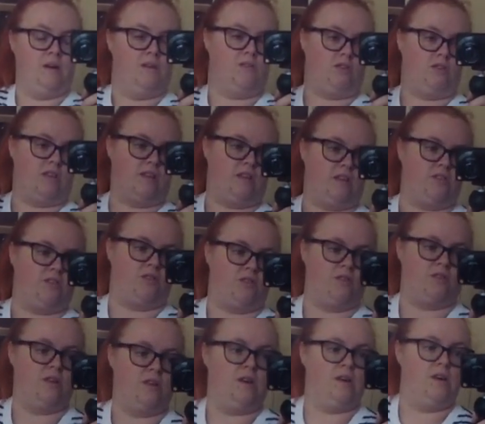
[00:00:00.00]
try the clothes
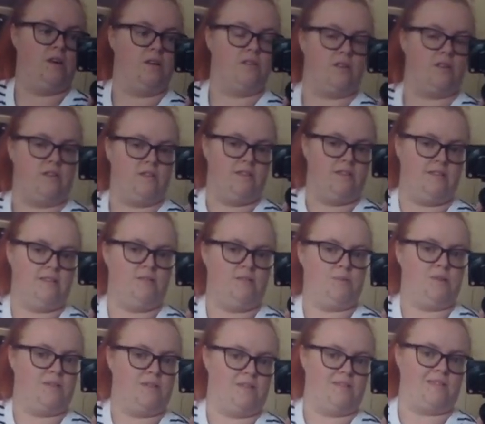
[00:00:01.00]
on. So this is
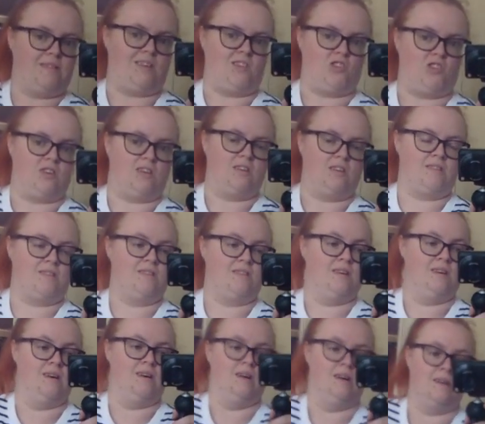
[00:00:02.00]
one of the
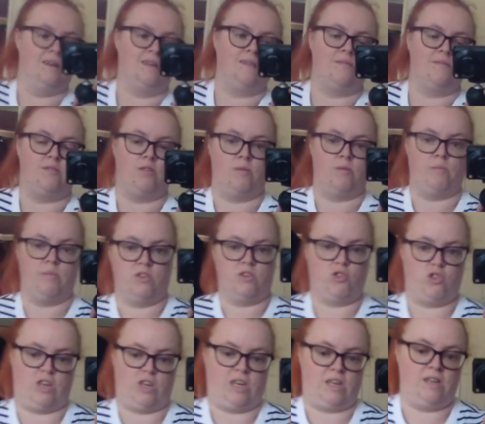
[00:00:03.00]
t-shirts from
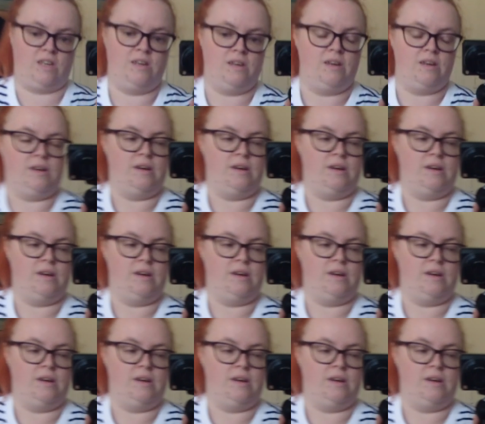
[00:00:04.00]
Shein.